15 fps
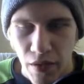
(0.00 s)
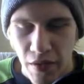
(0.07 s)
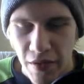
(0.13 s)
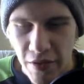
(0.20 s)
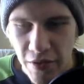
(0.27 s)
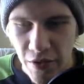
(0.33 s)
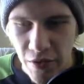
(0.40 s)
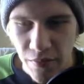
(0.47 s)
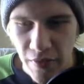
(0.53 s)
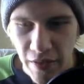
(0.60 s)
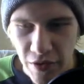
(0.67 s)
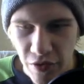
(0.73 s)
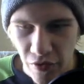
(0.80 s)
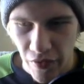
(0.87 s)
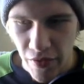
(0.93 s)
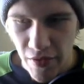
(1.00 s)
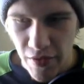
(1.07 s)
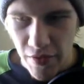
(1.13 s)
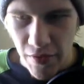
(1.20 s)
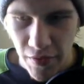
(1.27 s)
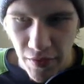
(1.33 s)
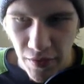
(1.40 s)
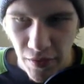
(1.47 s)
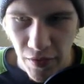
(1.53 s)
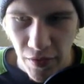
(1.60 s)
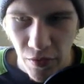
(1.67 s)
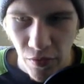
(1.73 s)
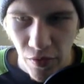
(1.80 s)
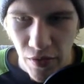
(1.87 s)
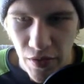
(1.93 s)
So let's run this.
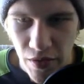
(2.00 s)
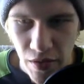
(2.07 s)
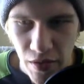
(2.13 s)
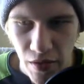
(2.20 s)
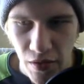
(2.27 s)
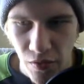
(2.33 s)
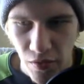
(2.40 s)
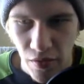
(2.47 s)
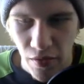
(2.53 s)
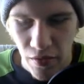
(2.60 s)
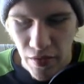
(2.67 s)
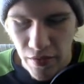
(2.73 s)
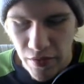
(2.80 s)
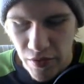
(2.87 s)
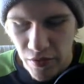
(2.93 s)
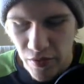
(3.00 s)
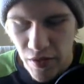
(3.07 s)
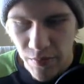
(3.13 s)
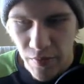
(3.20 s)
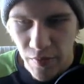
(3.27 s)
You're going to see, you're going to enter your name.